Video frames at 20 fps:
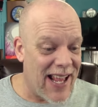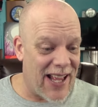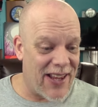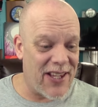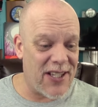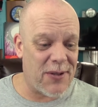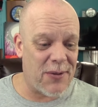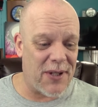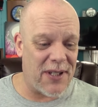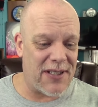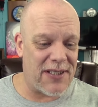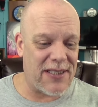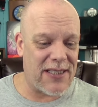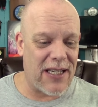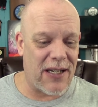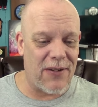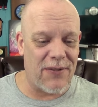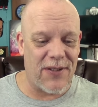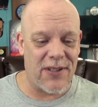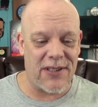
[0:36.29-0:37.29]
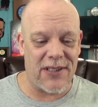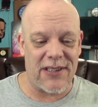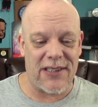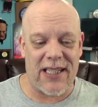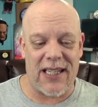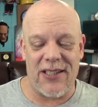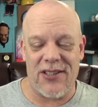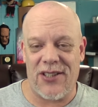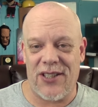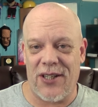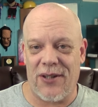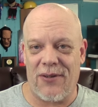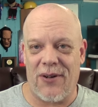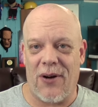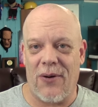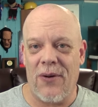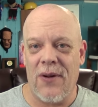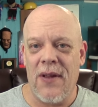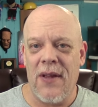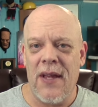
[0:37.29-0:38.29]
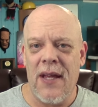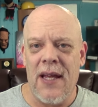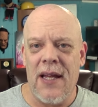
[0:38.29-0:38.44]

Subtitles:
And this one is Cell versus Kenshiro.